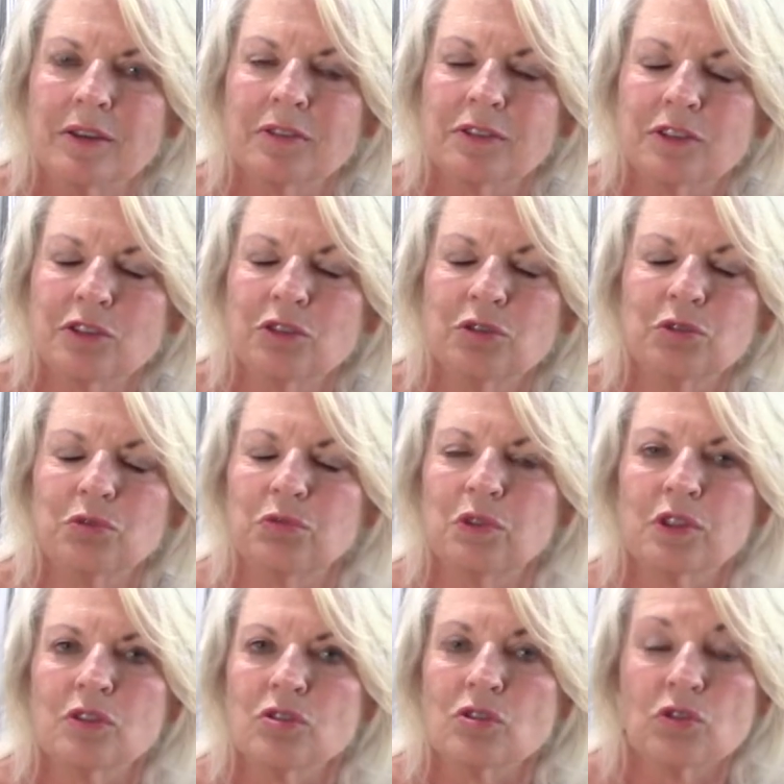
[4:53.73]
to, when
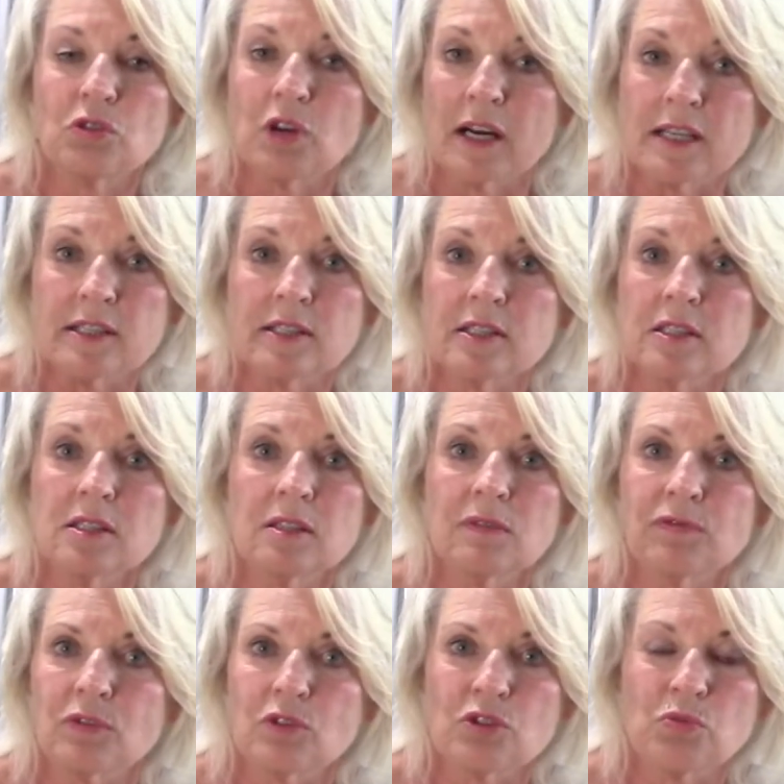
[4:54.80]
there's a crisis, the
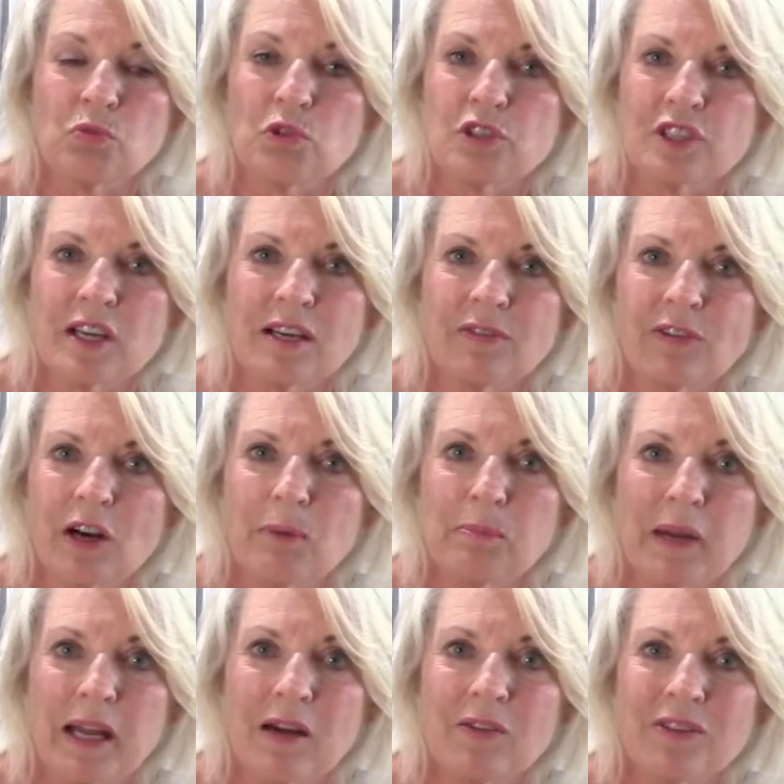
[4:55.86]
first words out of our
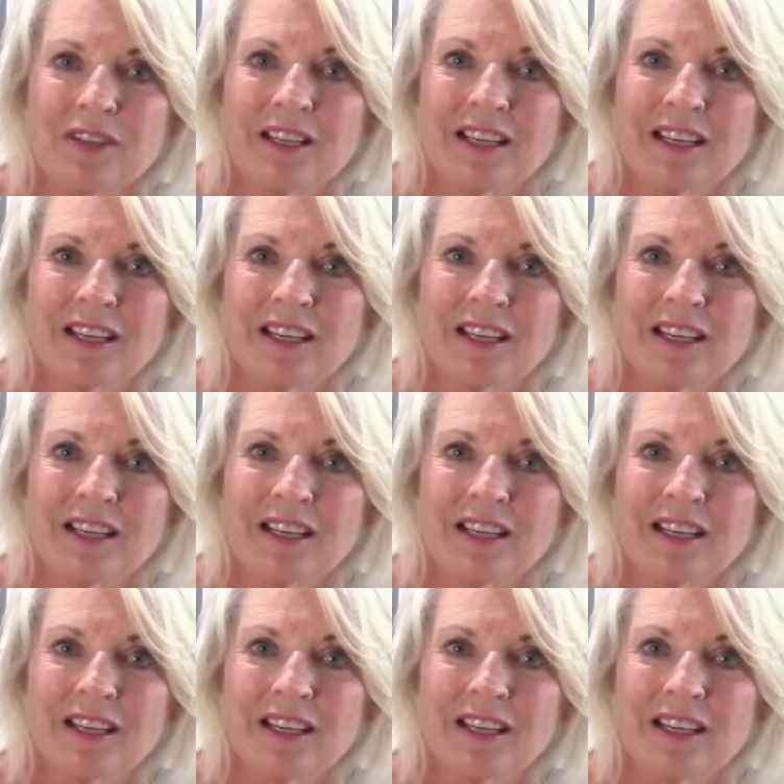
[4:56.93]
mouth.